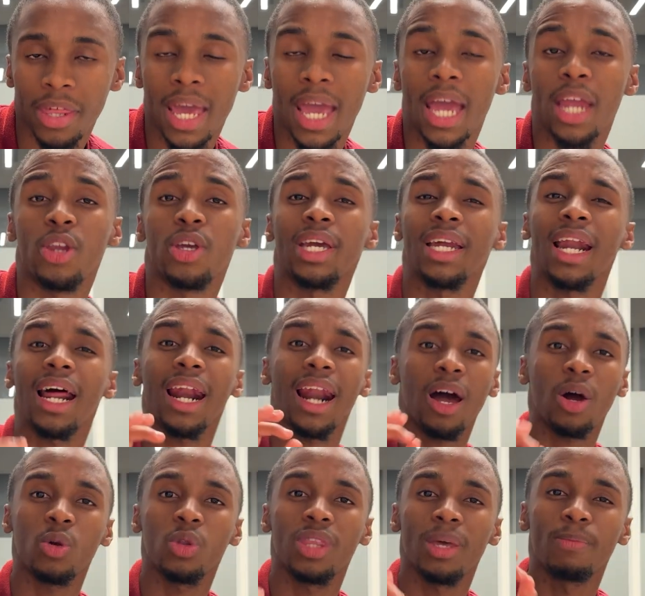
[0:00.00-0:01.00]
and you can
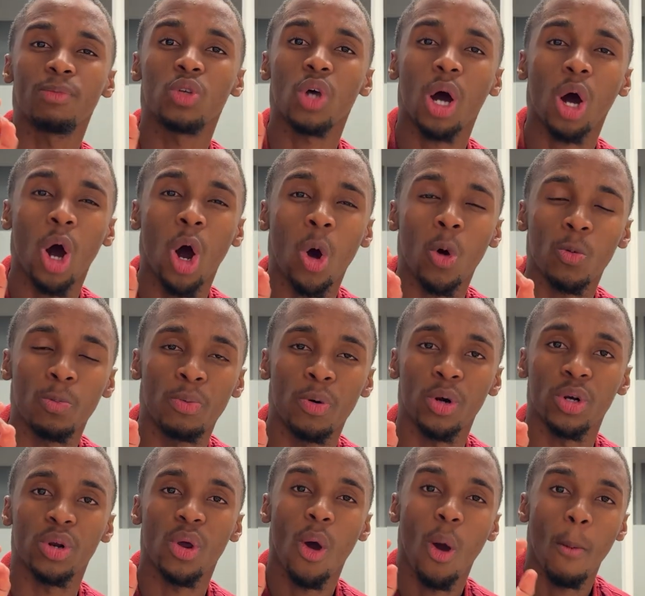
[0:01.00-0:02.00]
allow them to
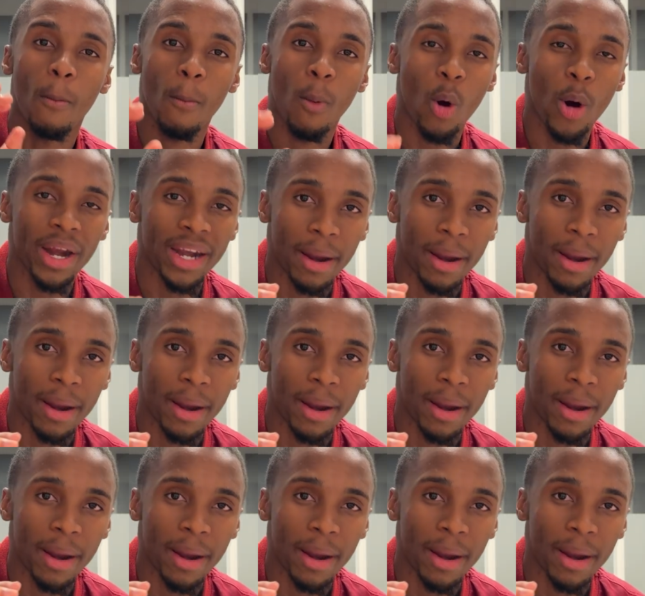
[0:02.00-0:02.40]
output more in